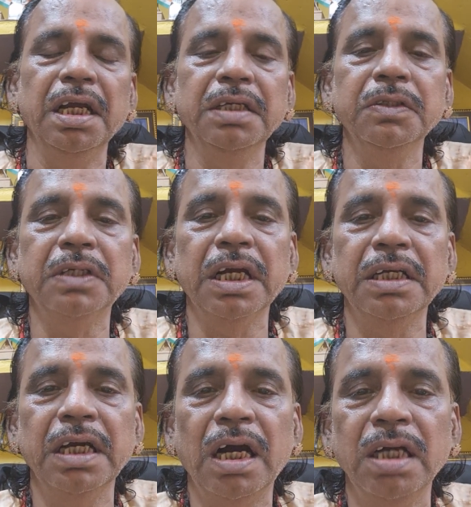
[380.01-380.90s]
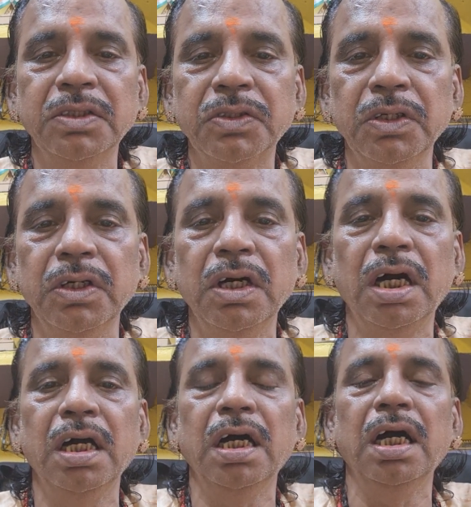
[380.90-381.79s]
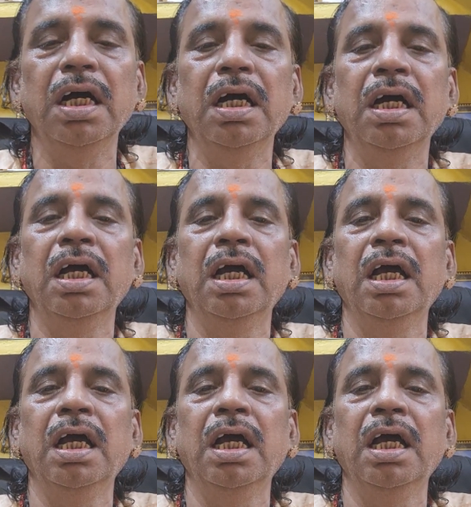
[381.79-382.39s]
you can also